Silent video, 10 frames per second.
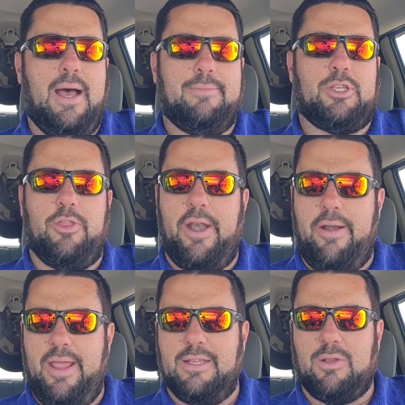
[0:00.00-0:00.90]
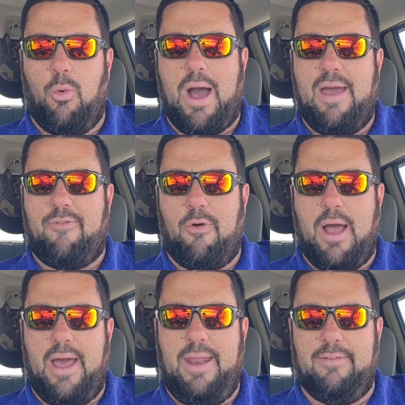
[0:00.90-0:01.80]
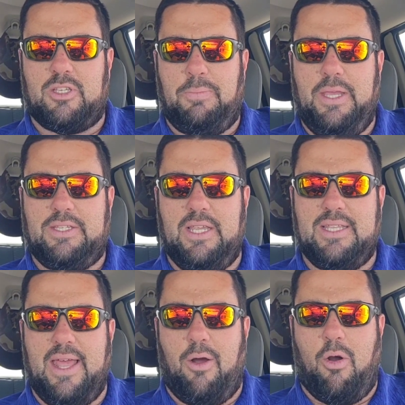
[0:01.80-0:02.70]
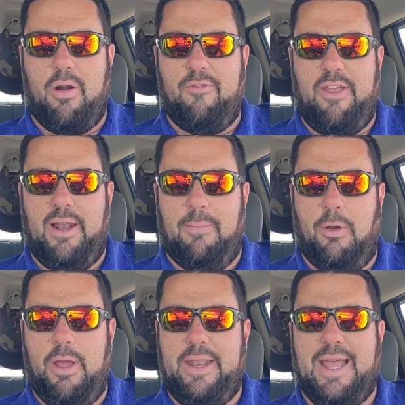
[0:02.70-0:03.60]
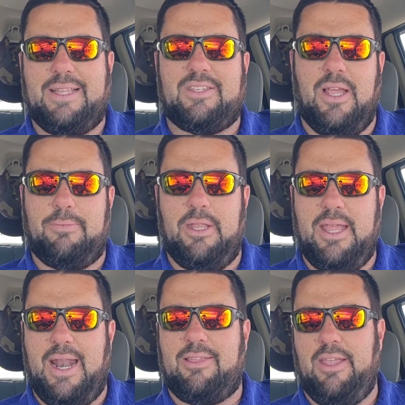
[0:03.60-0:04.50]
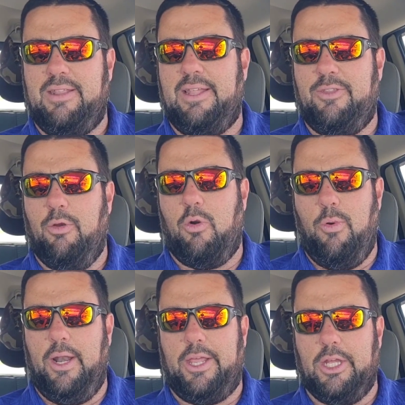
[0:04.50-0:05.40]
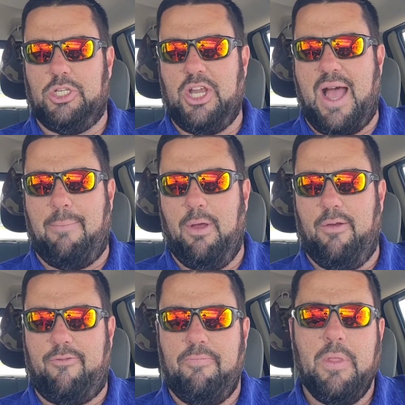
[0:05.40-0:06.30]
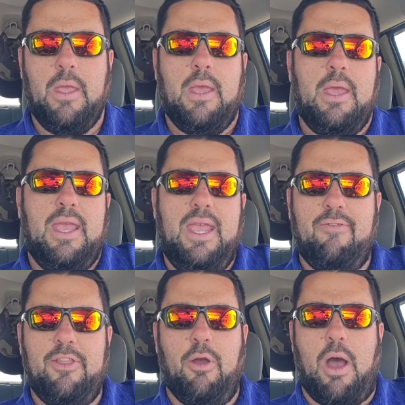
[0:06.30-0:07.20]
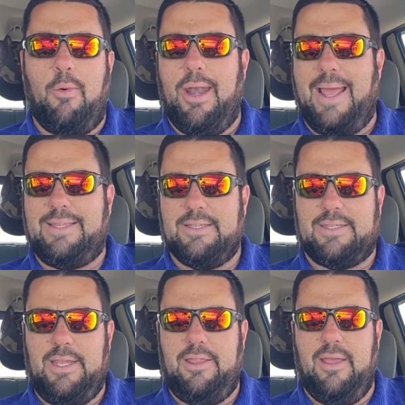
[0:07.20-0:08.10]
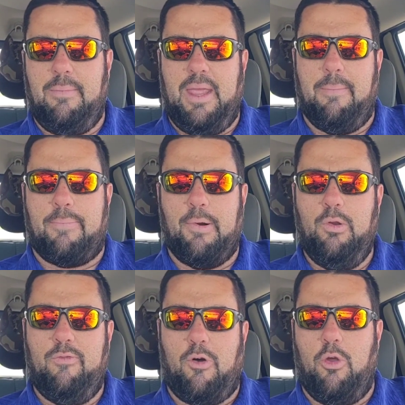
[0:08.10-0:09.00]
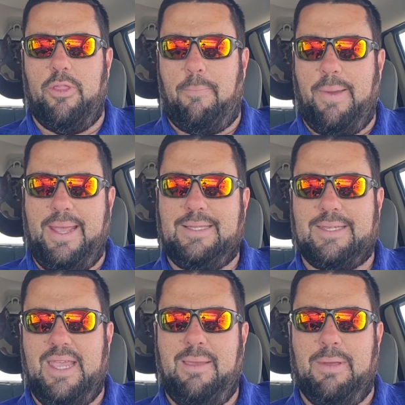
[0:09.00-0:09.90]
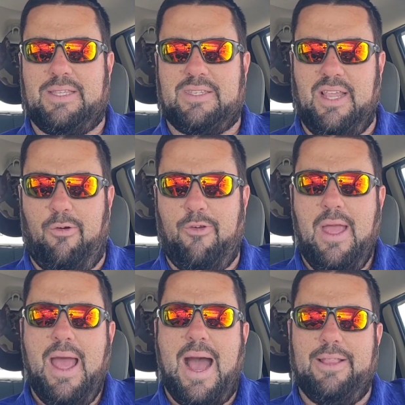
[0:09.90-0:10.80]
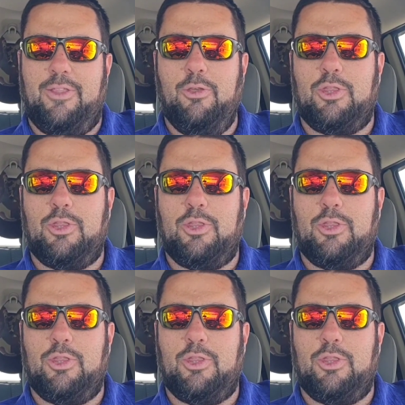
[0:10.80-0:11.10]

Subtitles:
So there is a wide variety of species that are available, and that's something that I think they do a really good job of. Even though I would like to see them improve on the paint scheme itself, I do